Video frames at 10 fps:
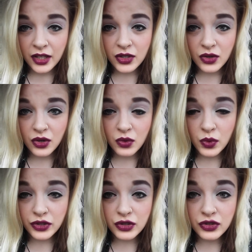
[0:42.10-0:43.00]
You'll
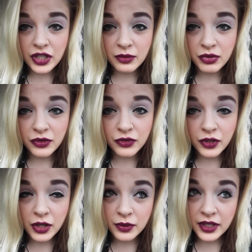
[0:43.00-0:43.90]
want to shampoo
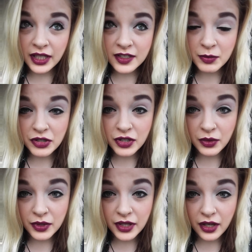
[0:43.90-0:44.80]
frequently,
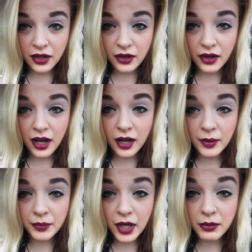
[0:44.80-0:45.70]
especially when they're
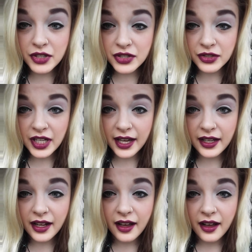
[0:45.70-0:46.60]
not matured
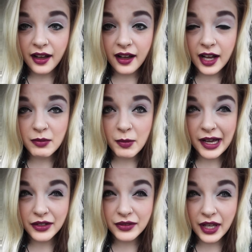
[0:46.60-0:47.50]
yet,
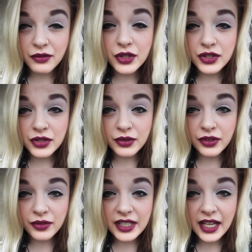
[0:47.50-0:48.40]
about every 2 to
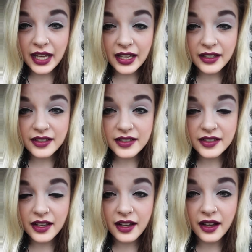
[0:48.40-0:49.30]
3
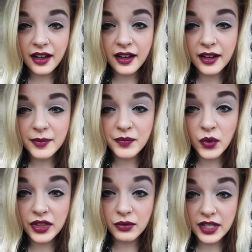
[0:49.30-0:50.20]
days.
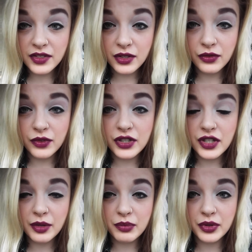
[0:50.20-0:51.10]
With a residue-free
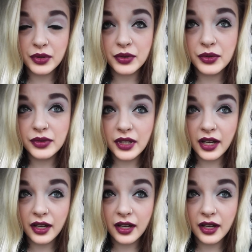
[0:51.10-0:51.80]
shampoo.